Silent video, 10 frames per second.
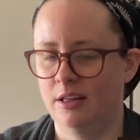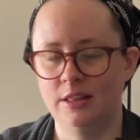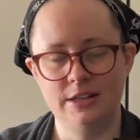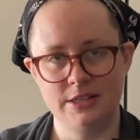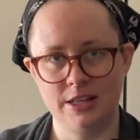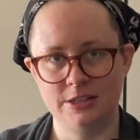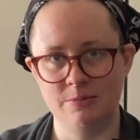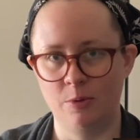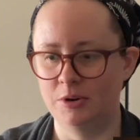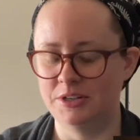let's get
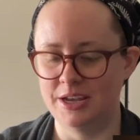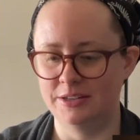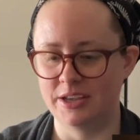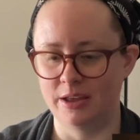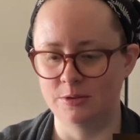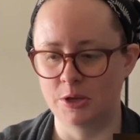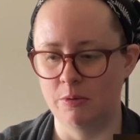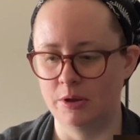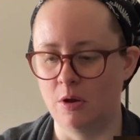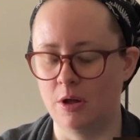some more details
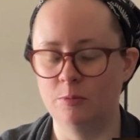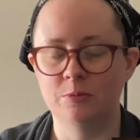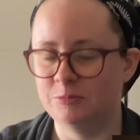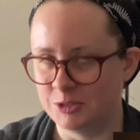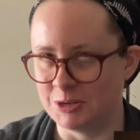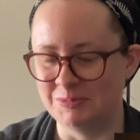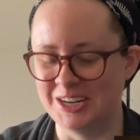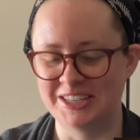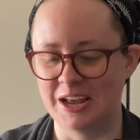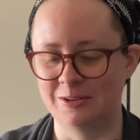going on some
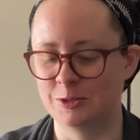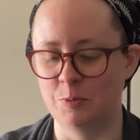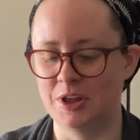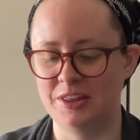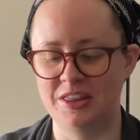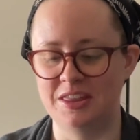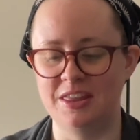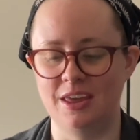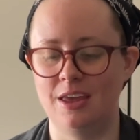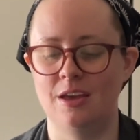details with
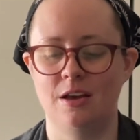the